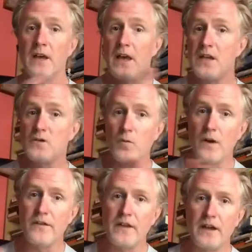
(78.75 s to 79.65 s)
Each
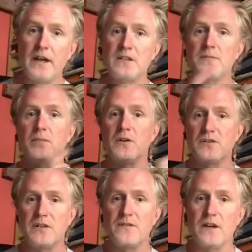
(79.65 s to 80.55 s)
one then has a
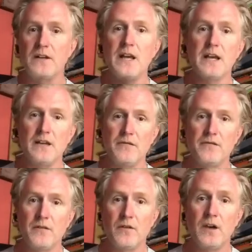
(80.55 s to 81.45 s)
positive and a negative,
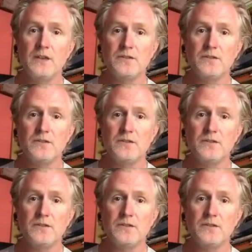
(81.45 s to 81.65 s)
okay?